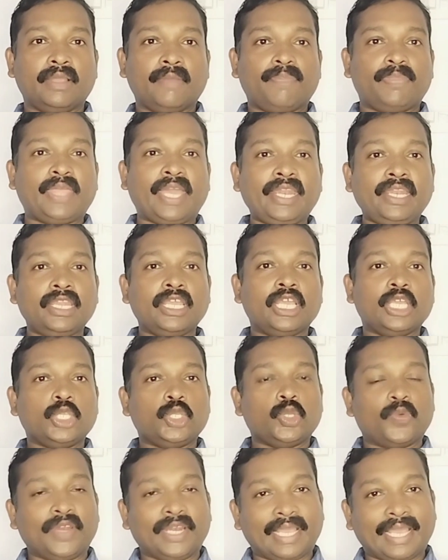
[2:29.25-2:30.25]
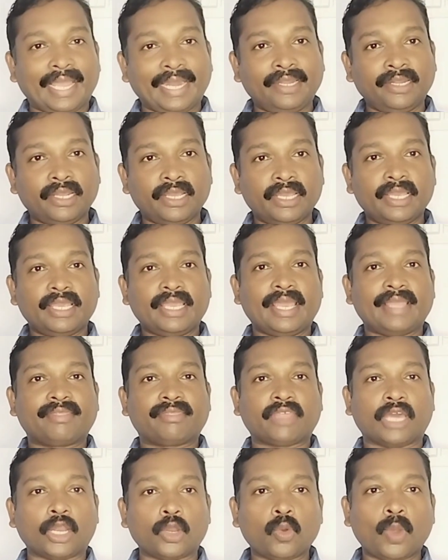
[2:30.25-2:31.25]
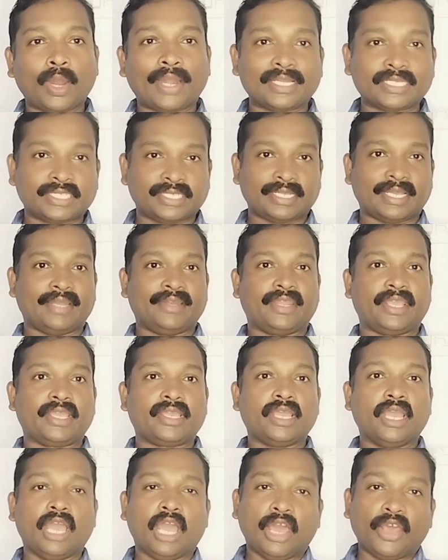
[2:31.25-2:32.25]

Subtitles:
Then you will get a thorough understanding